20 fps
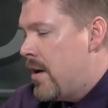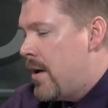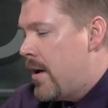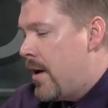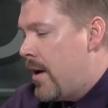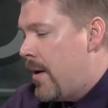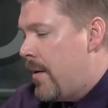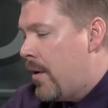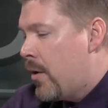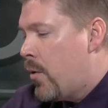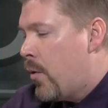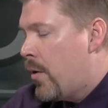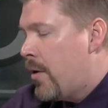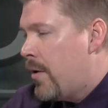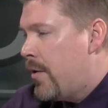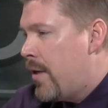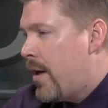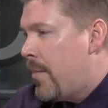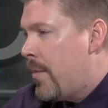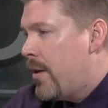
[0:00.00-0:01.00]
According
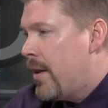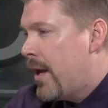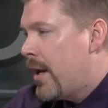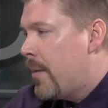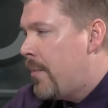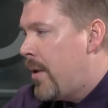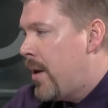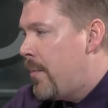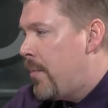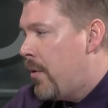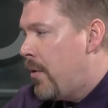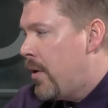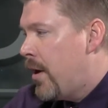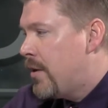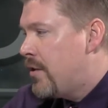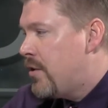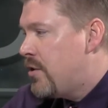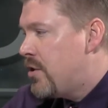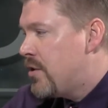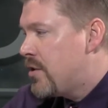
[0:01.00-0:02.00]
to them, a lot of people
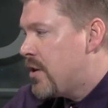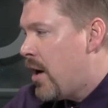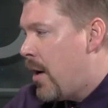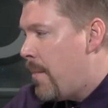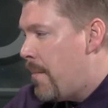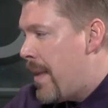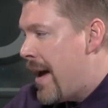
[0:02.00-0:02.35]
like to just come